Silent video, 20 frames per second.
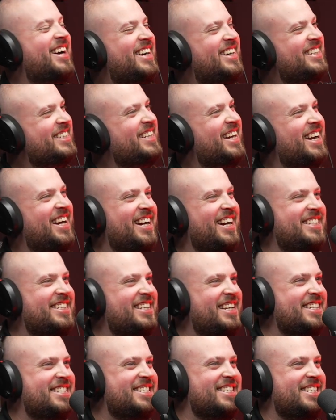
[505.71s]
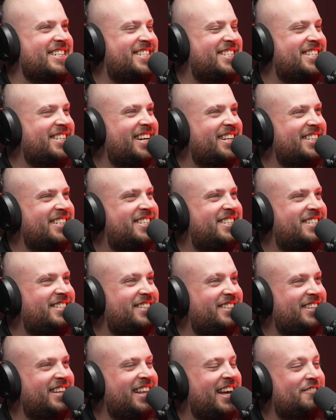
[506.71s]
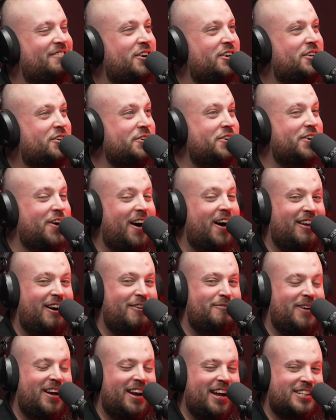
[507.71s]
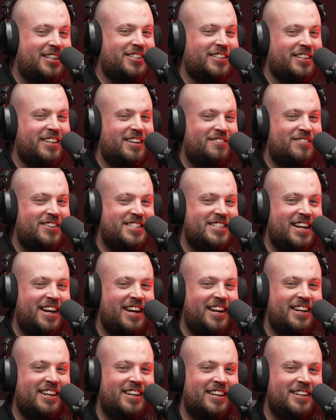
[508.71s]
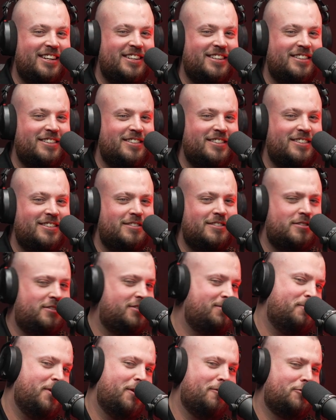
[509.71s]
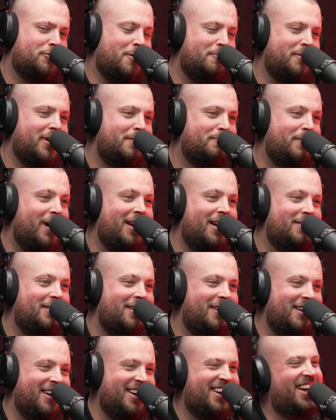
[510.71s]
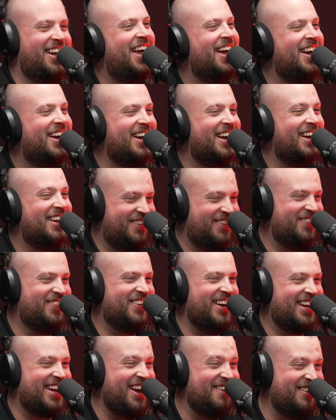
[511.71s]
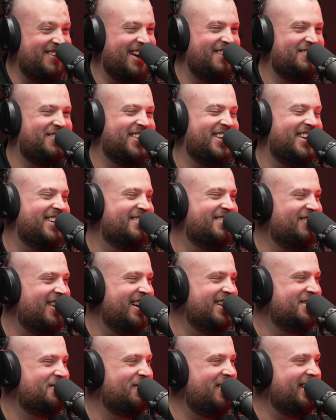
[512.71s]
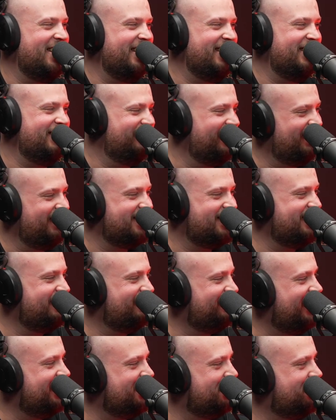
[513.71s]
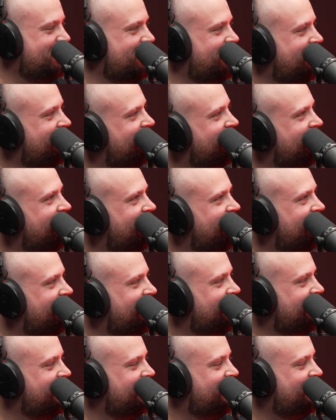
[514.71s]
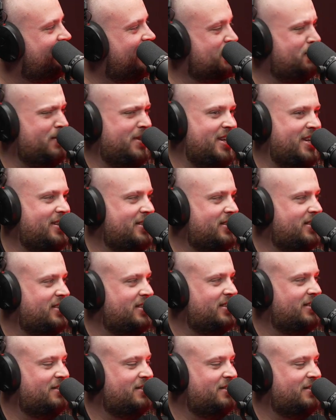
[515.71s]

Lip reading: Yeah, it is. It's they've got good nightlife, but actually, I must say, bit off topic, but when I came down for the round 20, what was it? Round 26?